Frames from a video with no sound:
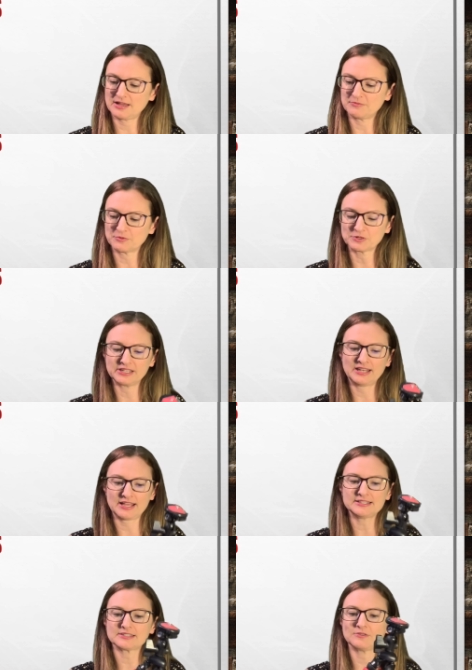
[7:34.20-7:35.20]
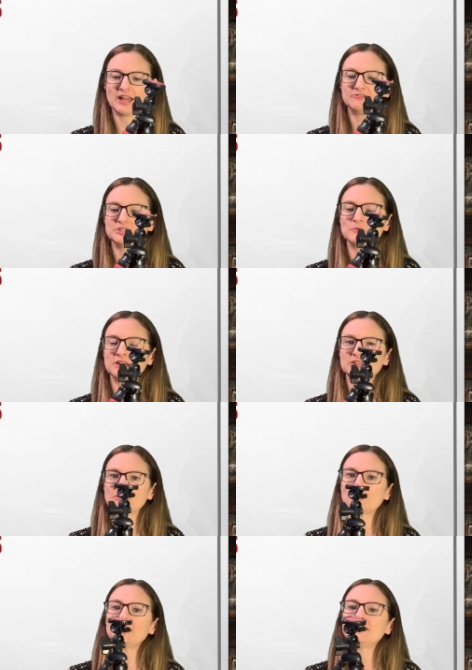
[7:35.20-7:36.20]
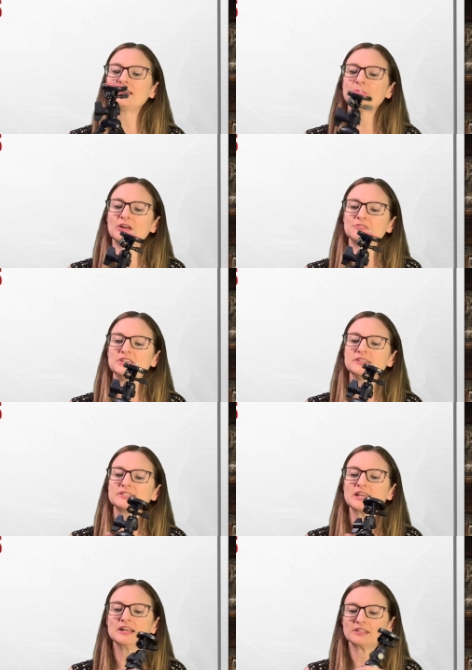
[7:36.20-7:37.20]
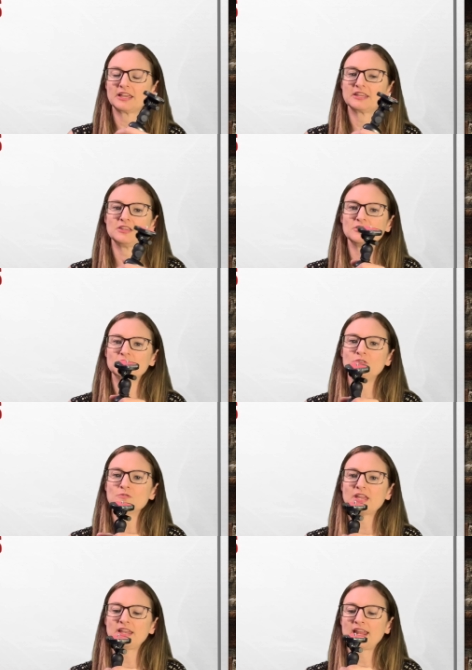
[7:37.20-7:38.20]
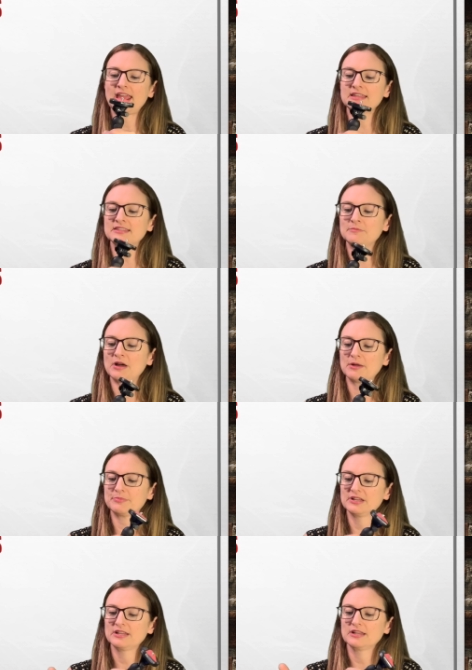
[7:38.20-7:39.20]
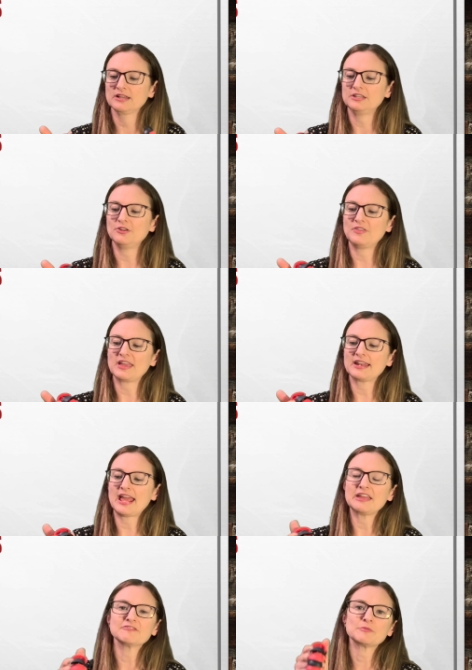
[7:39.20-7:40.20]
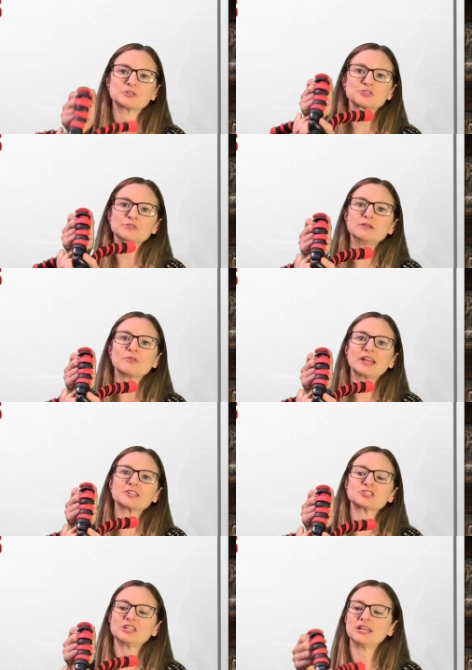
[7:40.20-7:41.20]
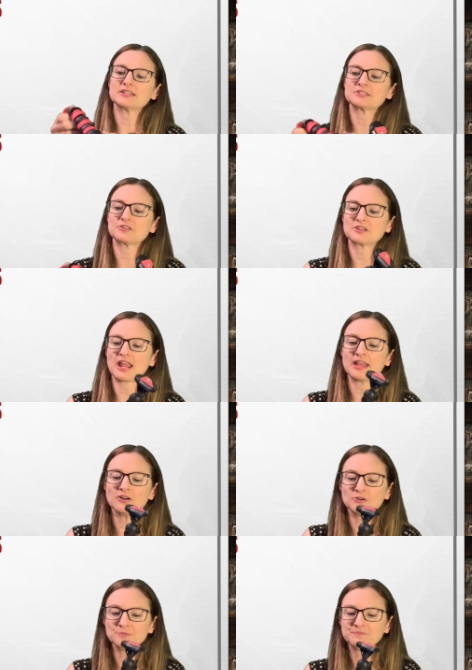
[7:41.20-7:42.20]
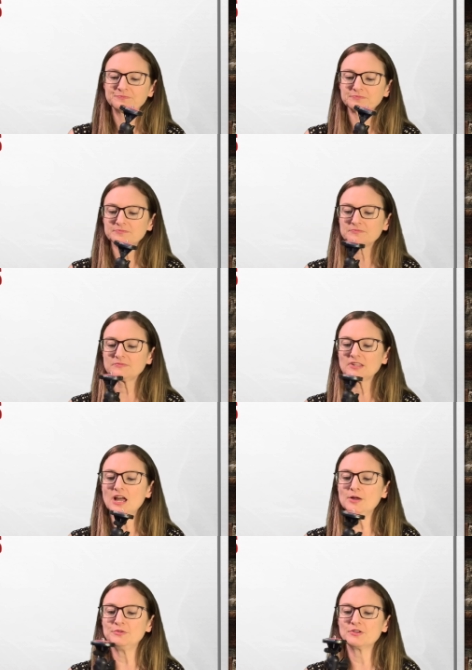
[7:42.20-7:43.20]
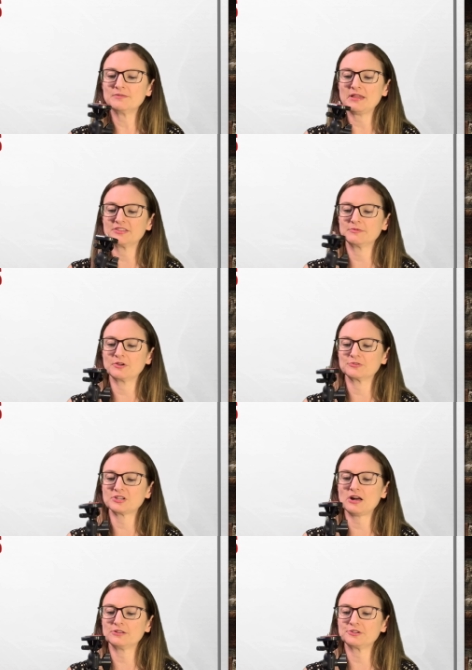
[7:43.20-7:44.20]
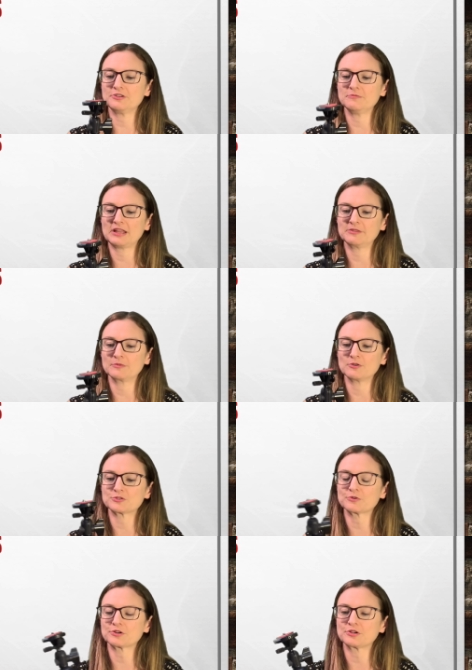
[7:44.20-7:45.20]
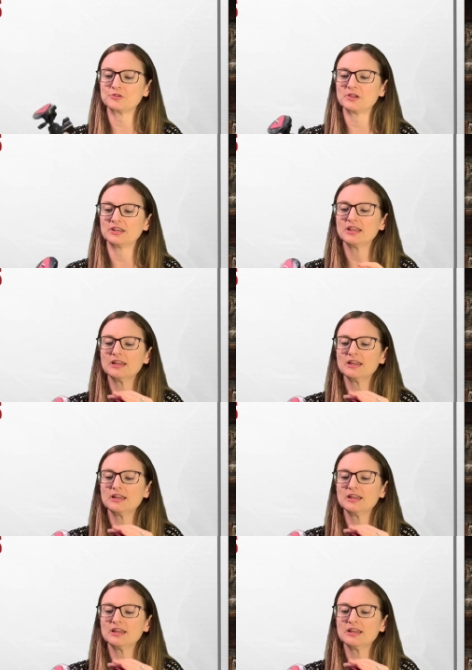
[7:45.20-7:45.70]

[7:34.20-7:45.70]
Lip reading: really nice little hefty one. The great thing about these, like, you can hang them up. They could hang from a tree branch to get a certain angle. You can make them go taller, you can make them go shorter, you can